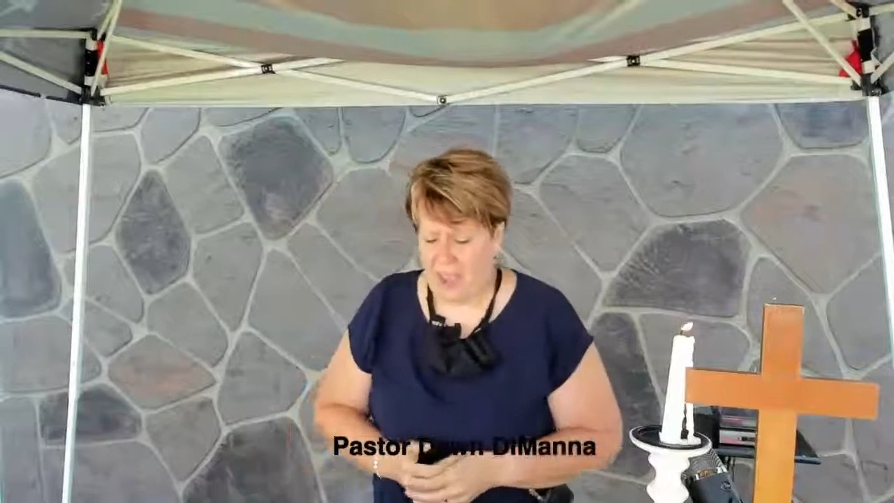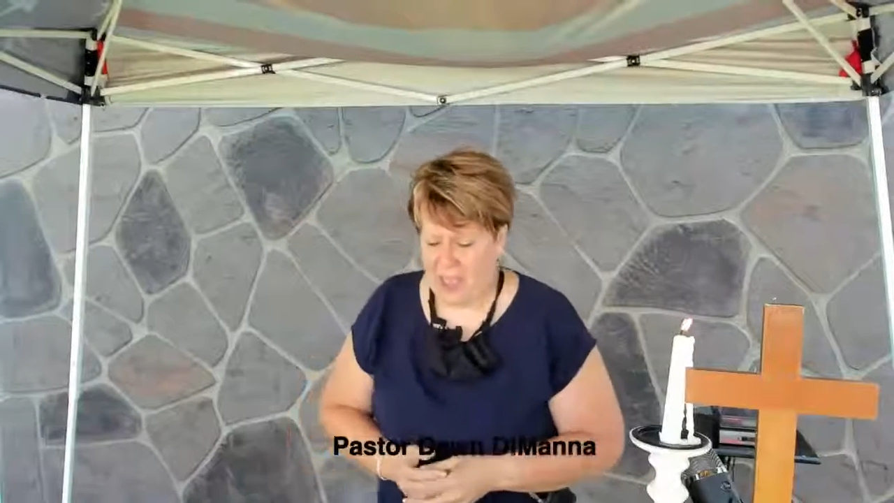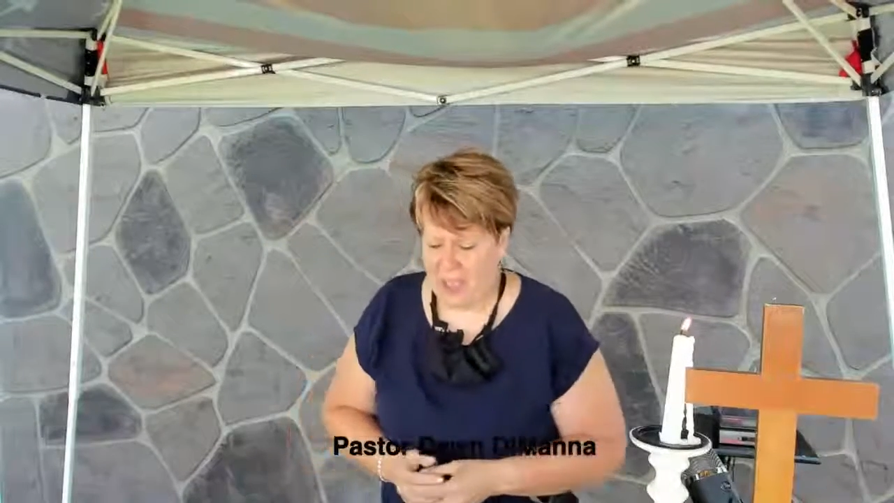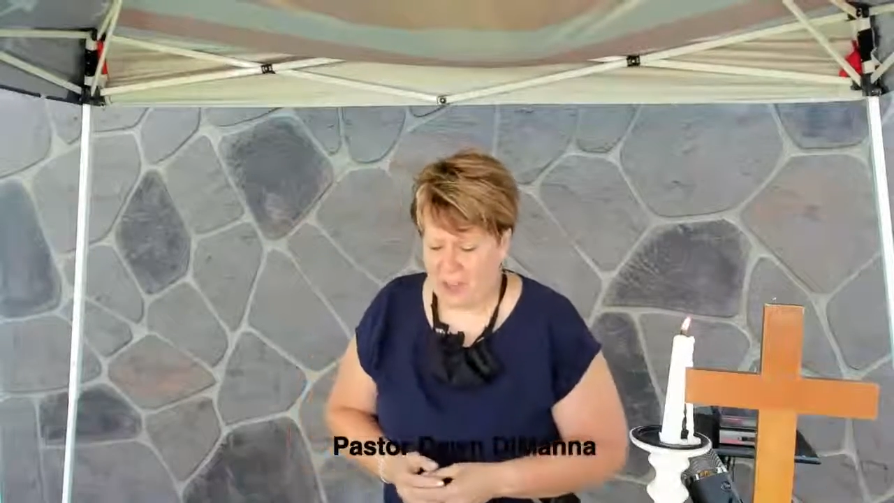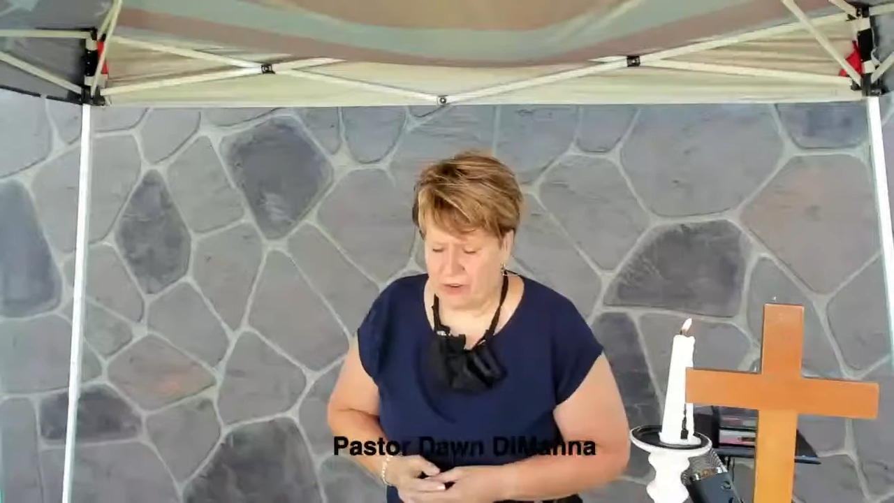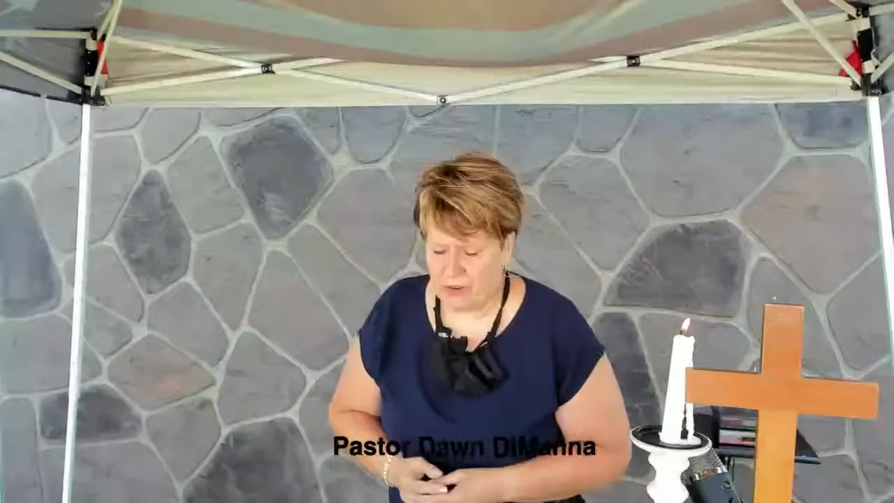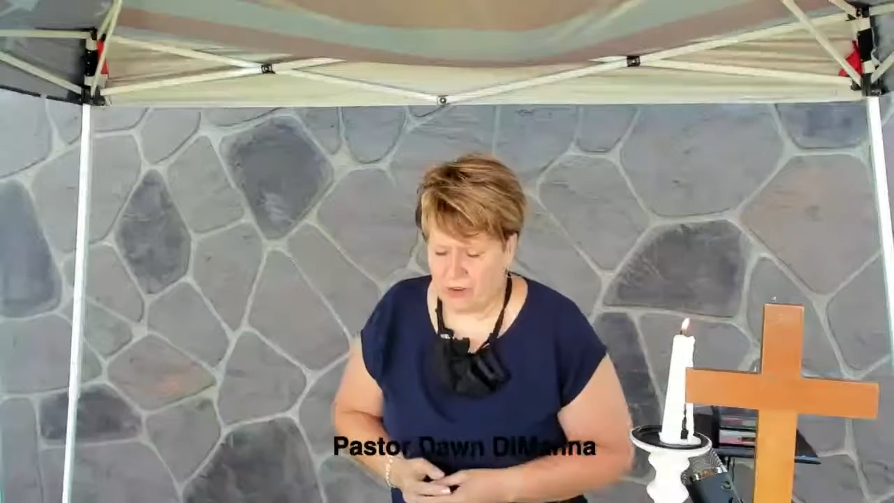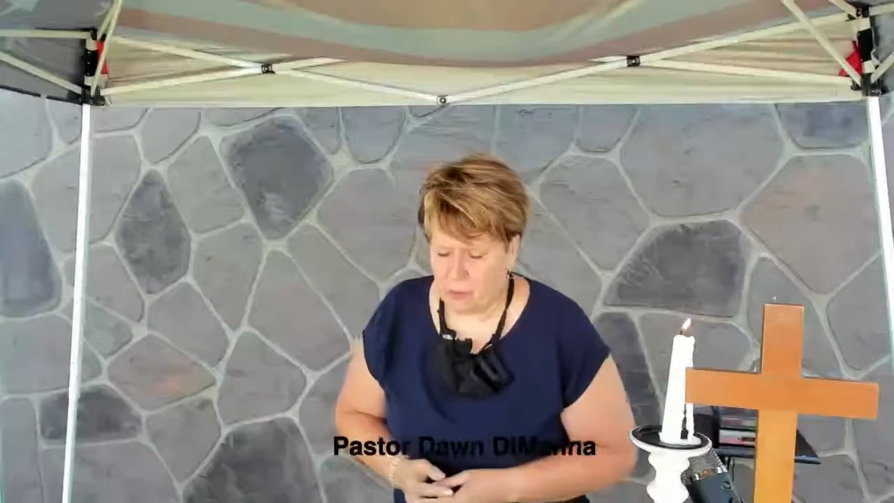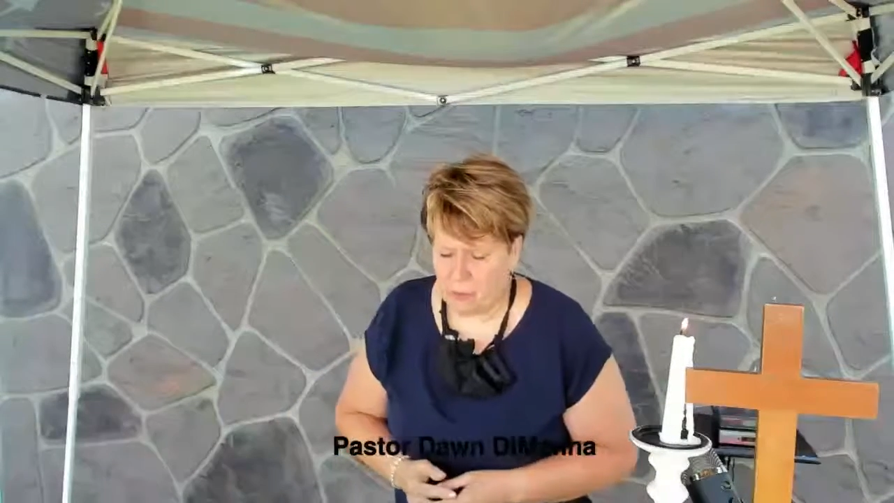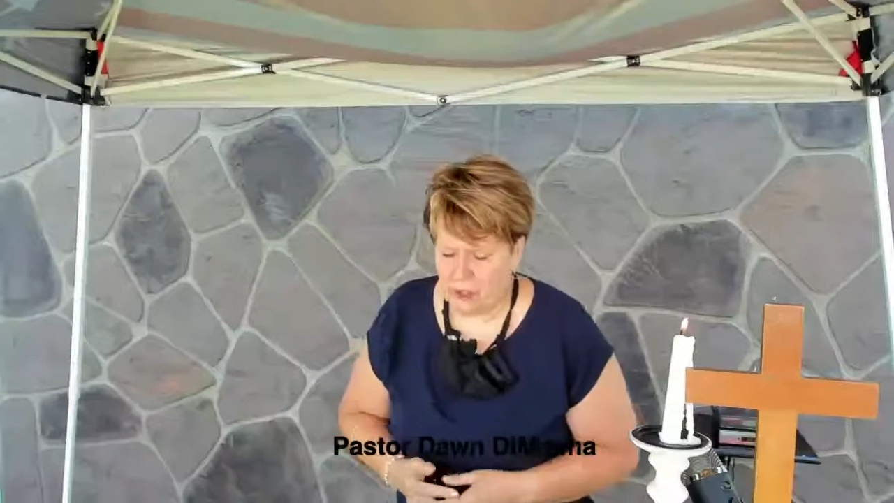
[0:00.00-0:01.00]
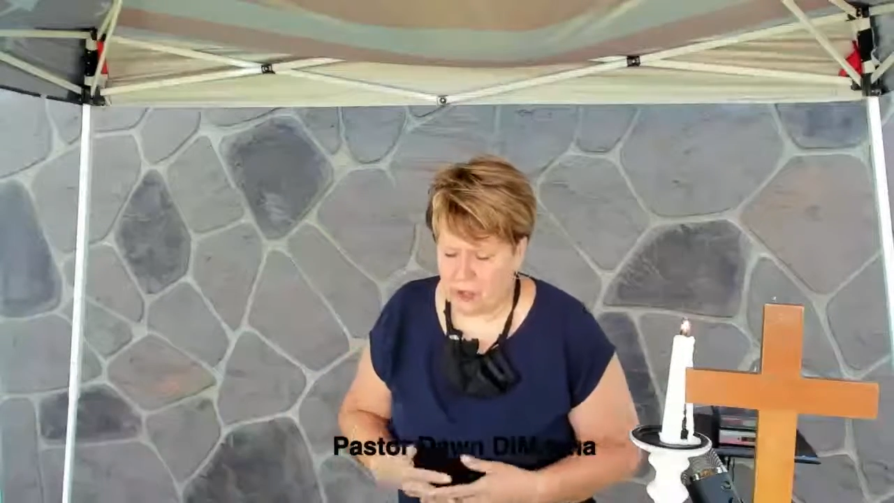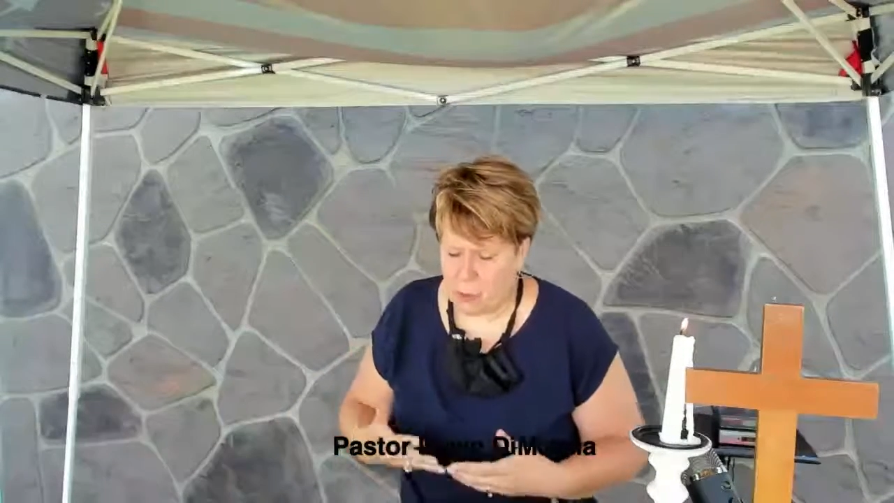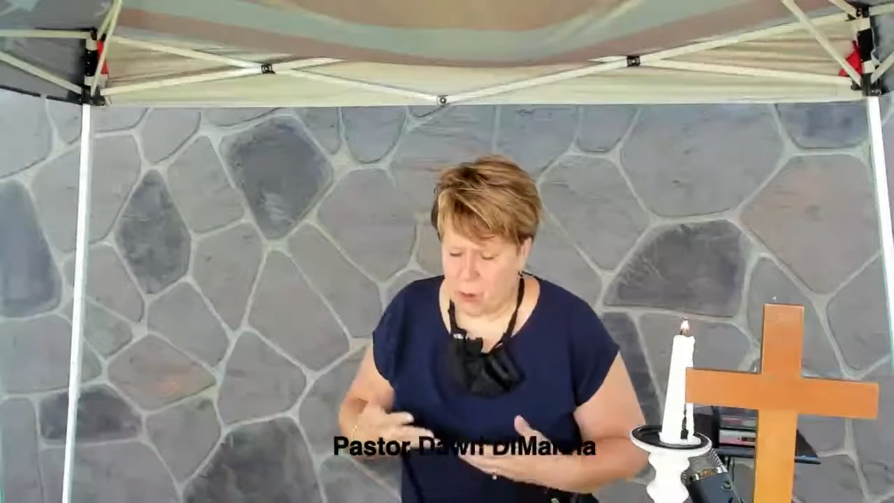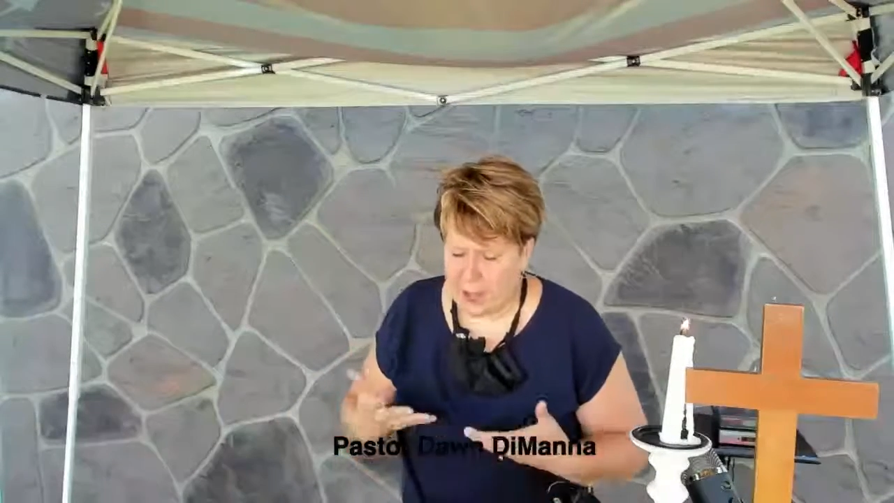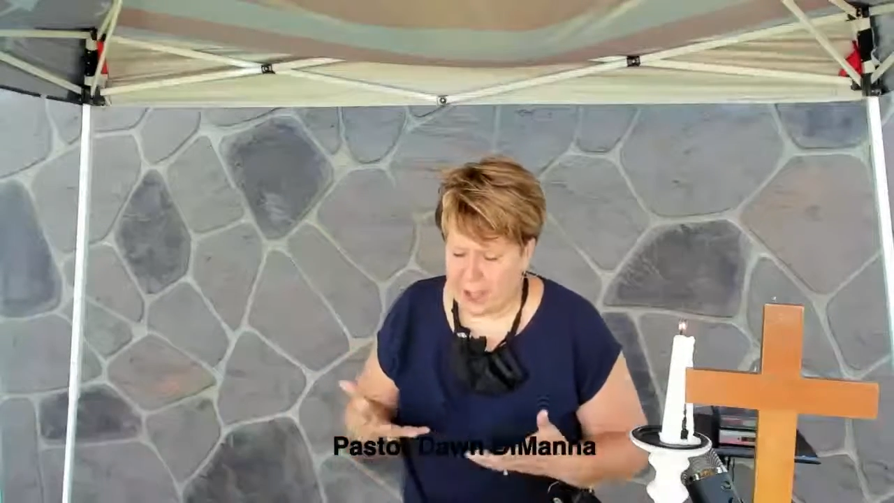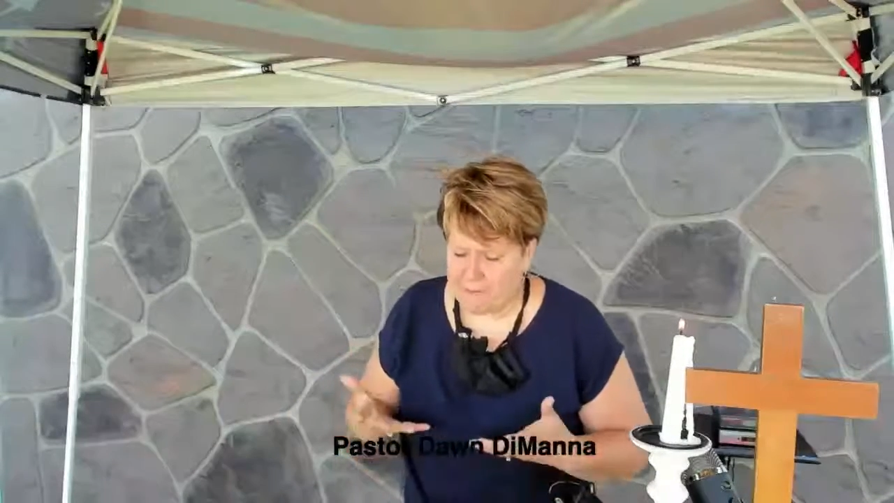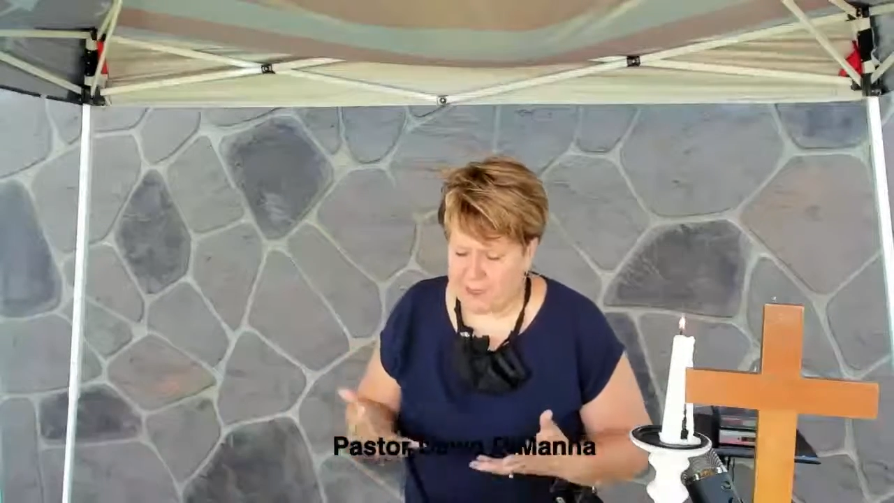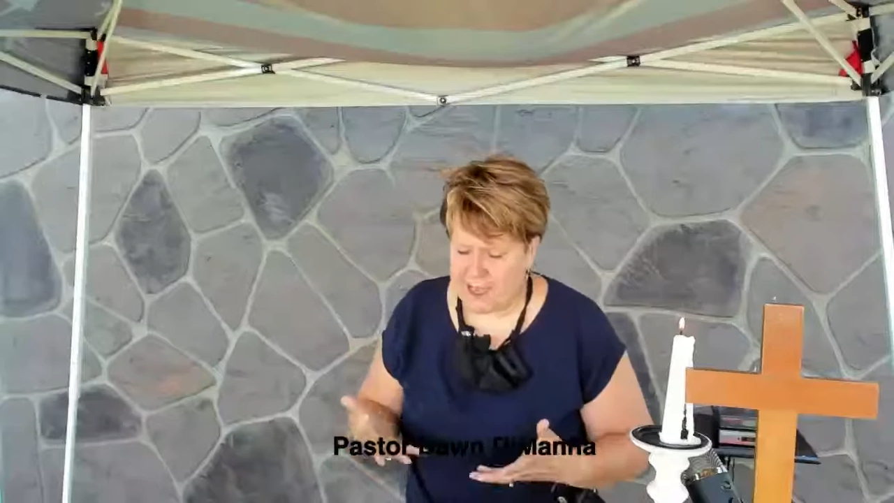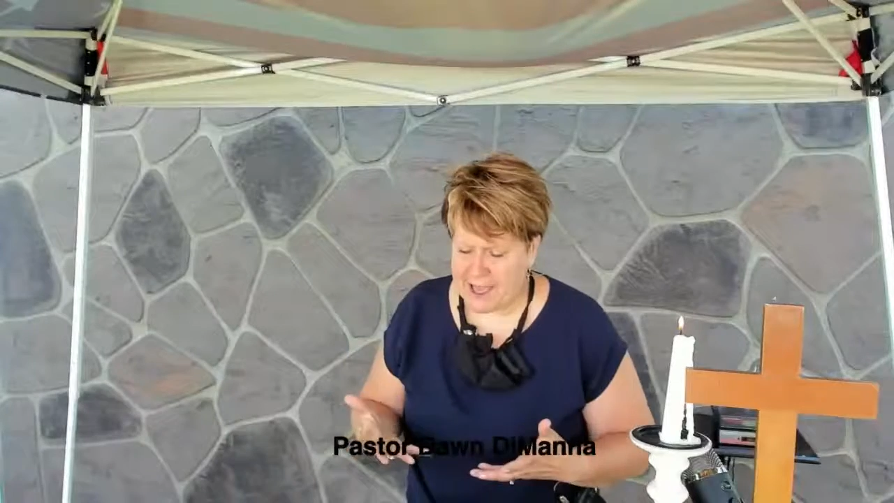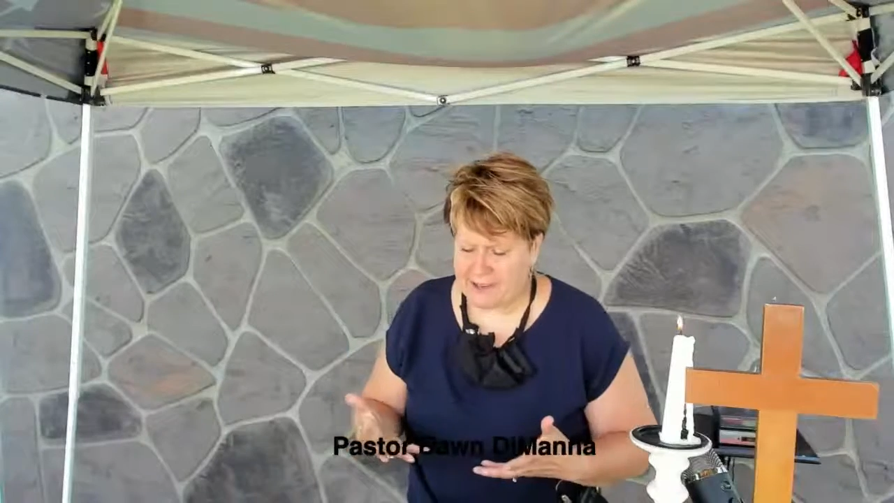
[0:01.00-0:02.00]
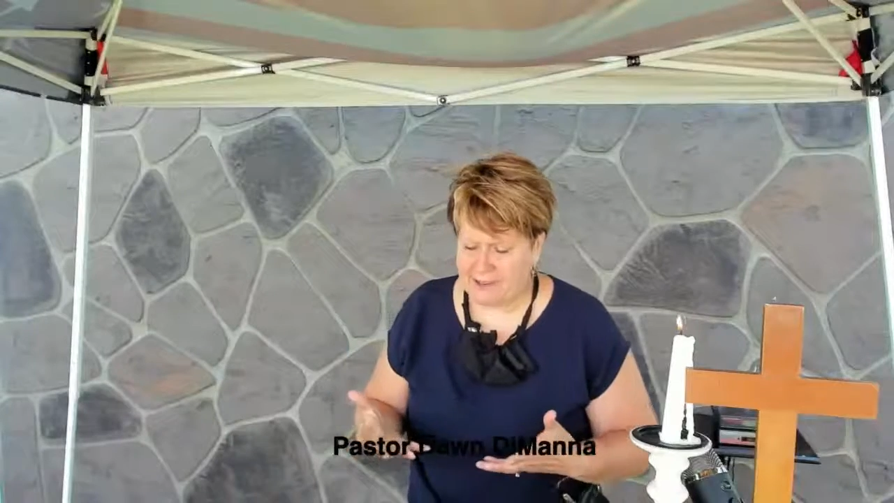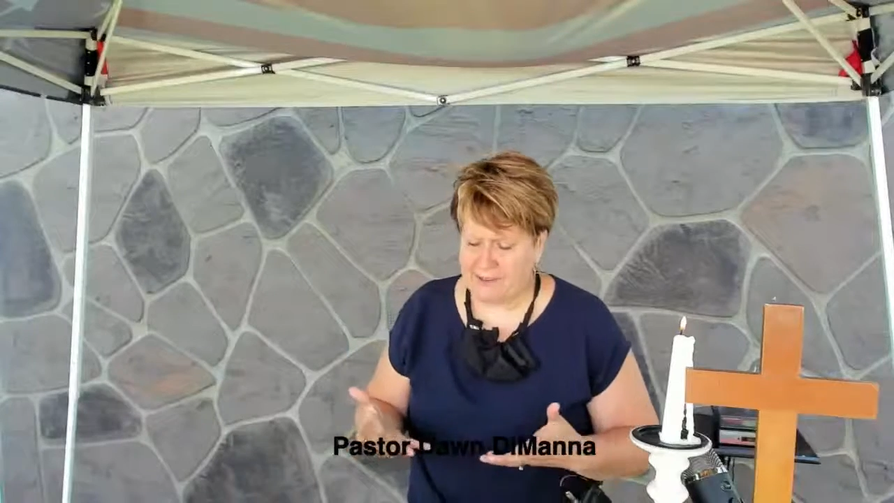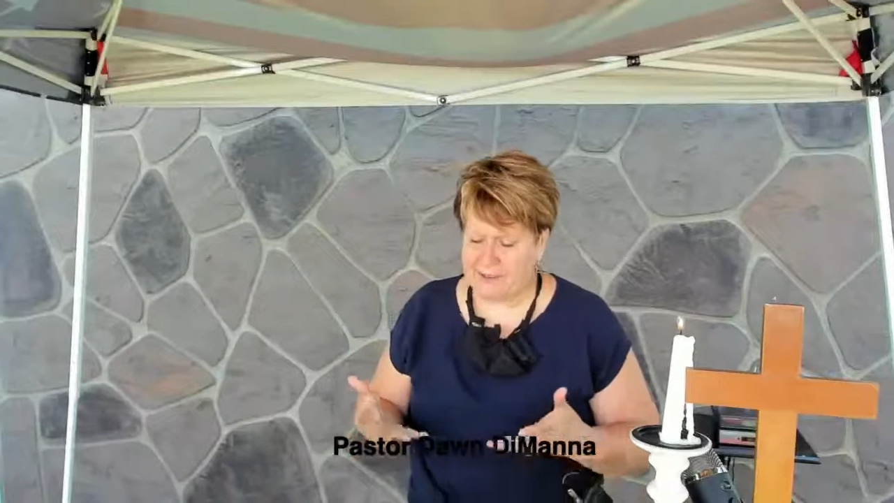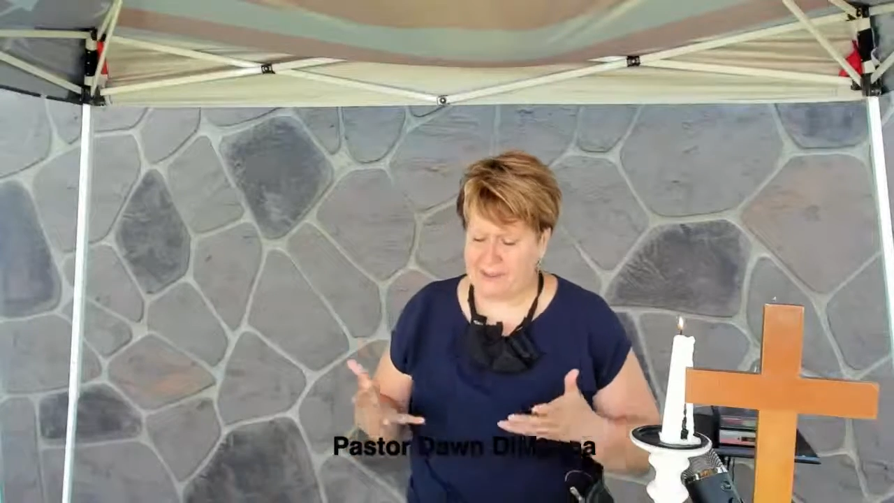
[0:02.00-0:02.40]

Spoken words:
And when you have that